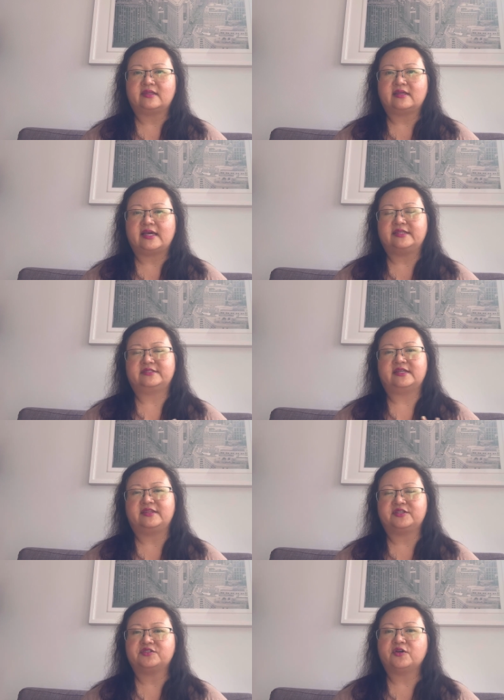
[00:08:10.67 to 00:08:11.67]
I
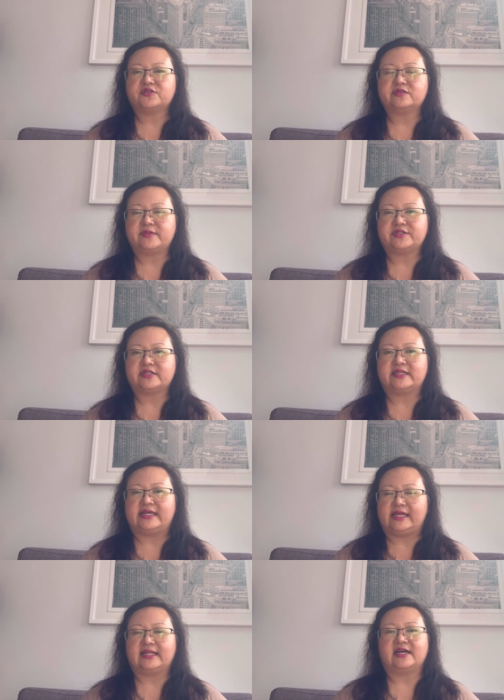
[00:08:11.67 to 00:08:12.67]
think she also mentioned
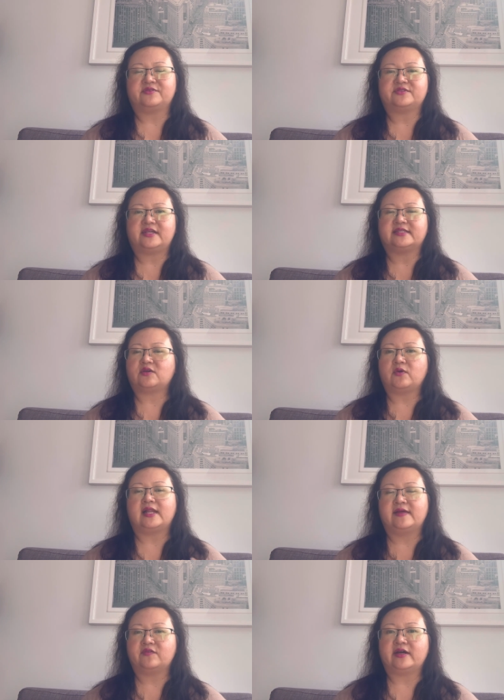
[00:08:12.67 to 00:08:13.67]
Key Lounge, and I said, well,
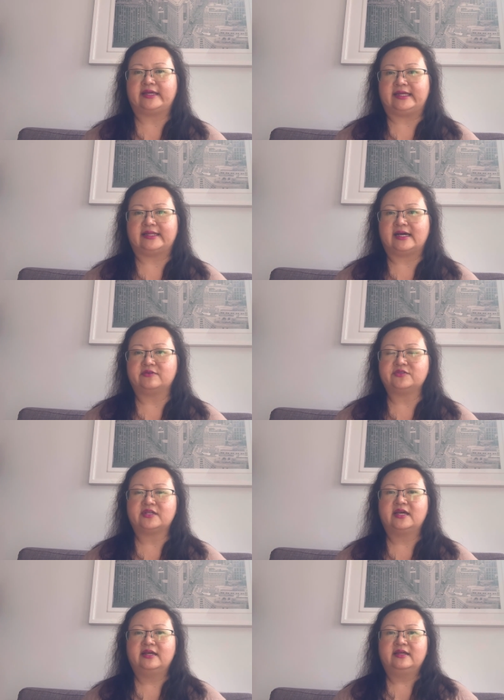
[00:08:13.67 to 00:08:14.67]
I've got Key Lounge,
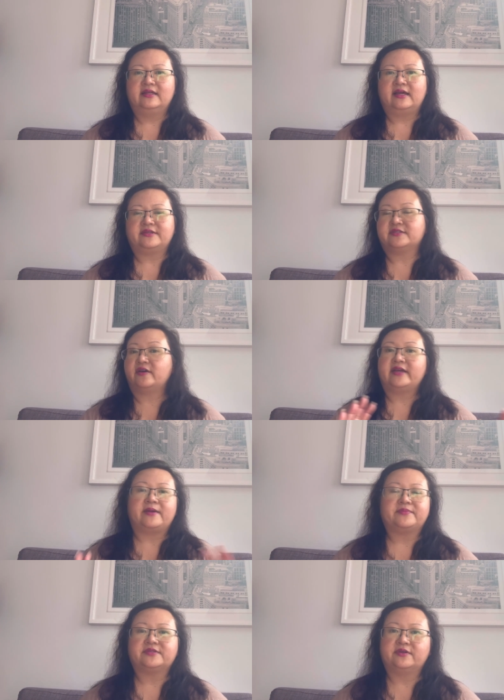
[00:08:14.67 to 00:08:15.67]
and she said, oh
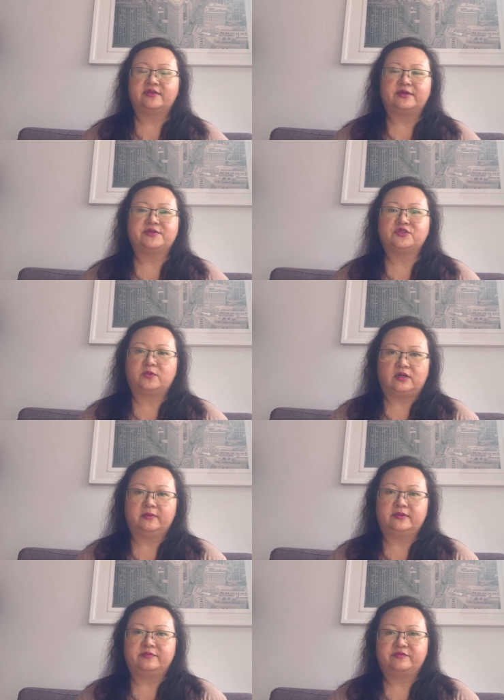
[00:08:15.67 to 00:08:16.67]
yep. So there was no
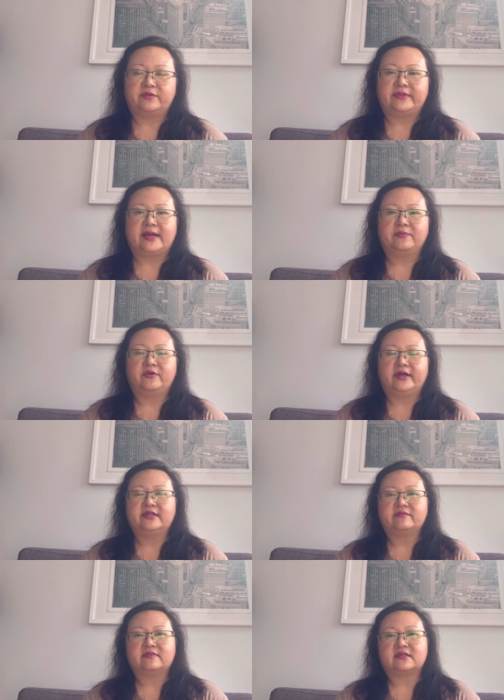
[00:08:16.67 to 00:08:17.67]
problem from that
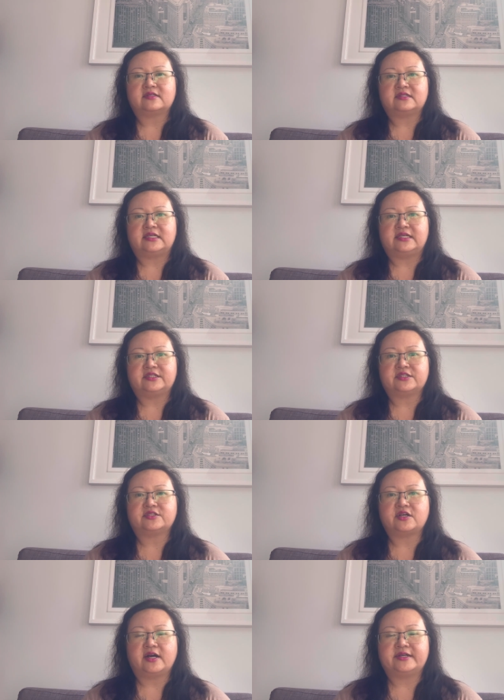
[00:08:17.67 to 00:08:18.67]
point. She
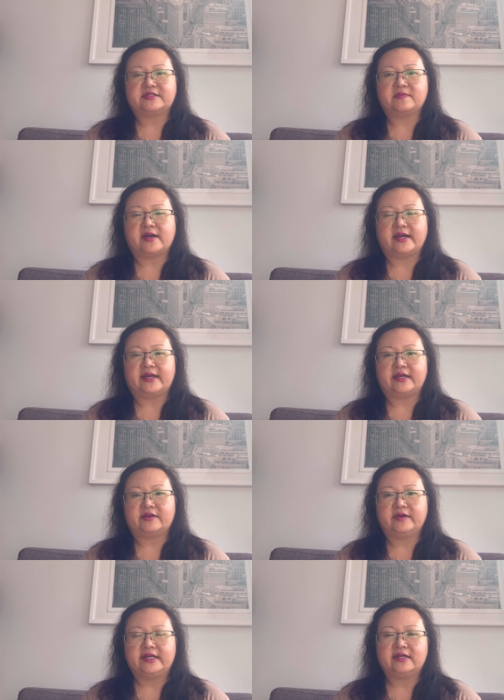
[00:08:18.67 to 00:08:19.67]
just charged my
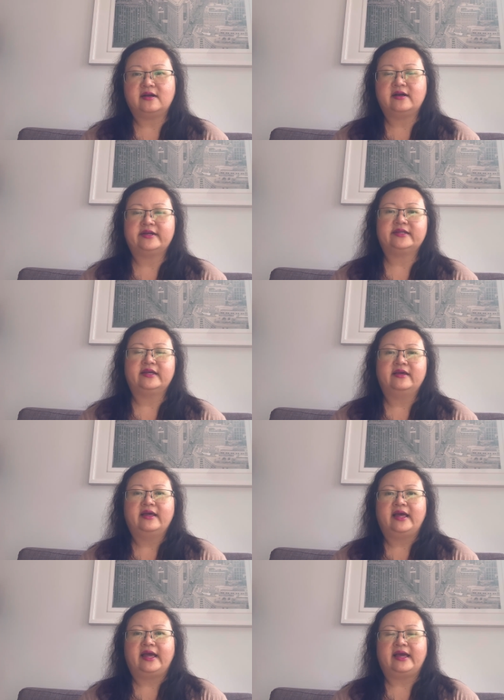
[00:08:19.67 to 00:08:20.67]
credit card
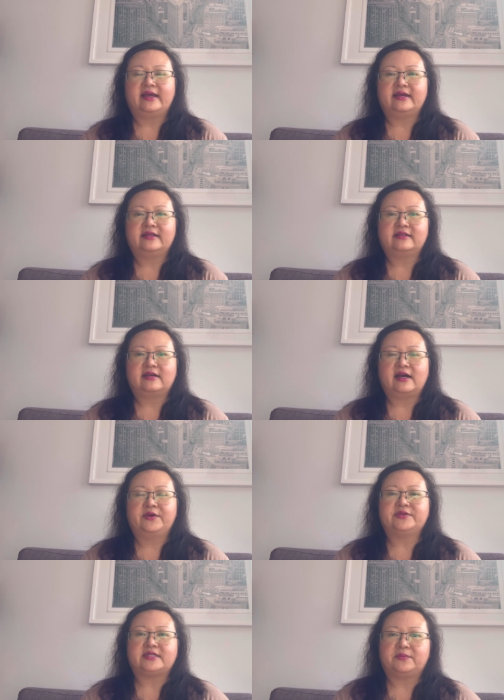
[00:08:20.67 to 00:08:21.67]
and I
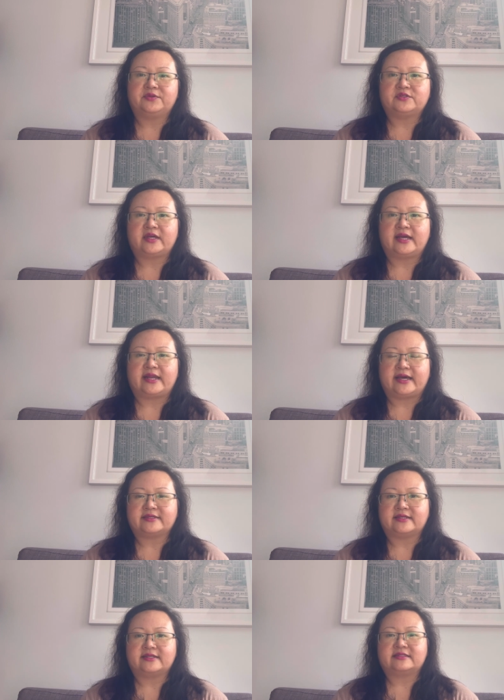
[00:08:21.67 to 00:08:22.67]
was able to get
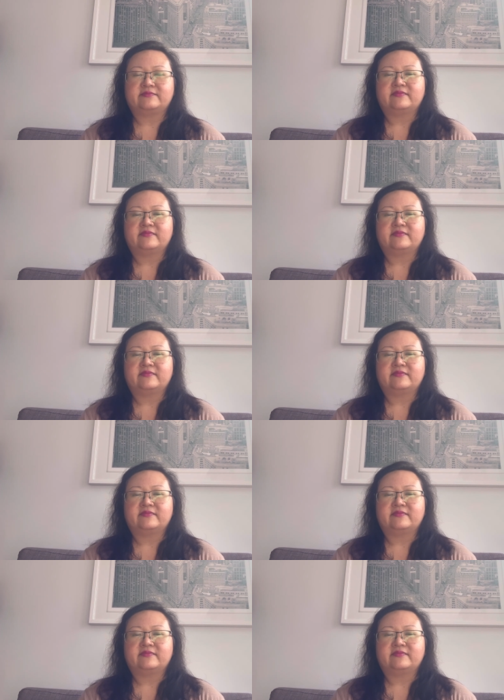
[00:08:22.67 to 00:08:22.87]
access.